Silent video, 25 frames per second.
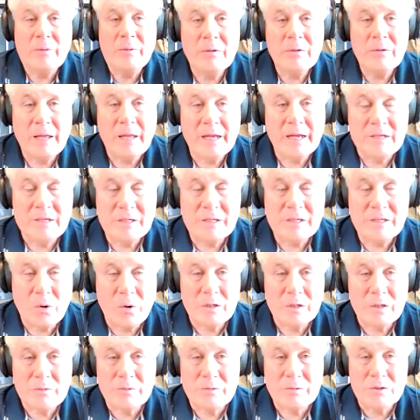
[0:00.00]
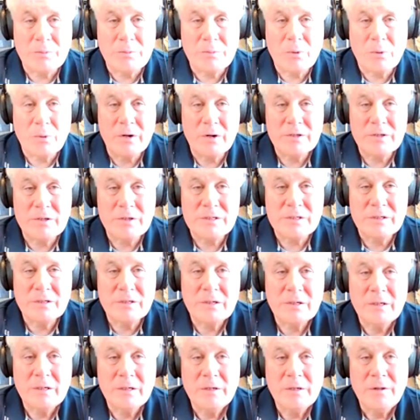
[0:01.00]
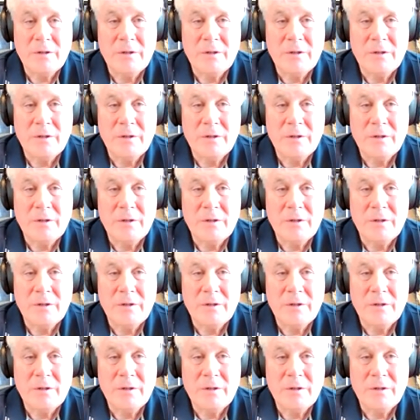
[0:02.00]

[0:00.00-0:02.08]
fly now is Super Hornets.